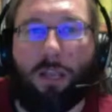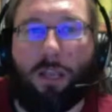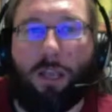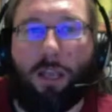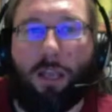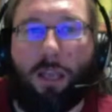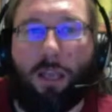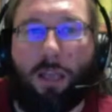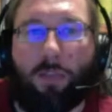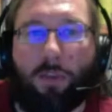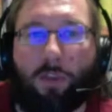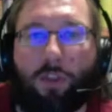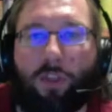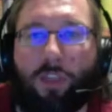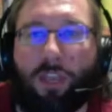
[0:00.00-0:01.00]
the other
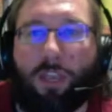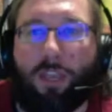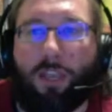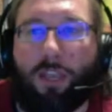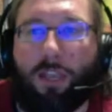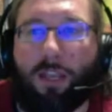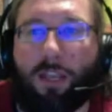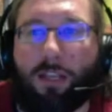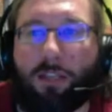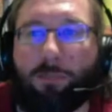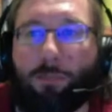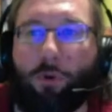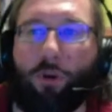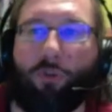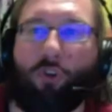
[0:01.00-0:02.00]
thing is
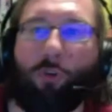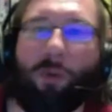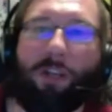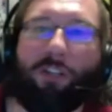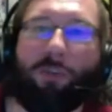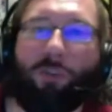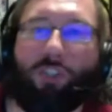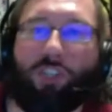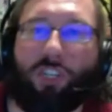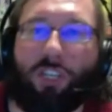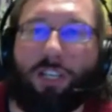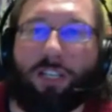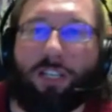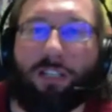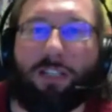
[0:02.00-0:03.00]
Born Robot, which
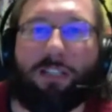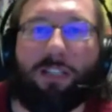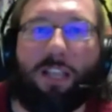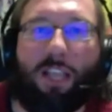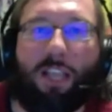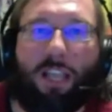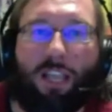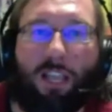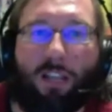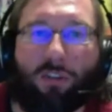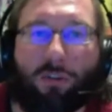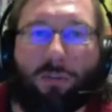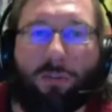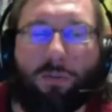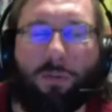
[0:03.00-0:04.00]
is a sort
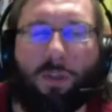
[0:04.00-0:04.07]
of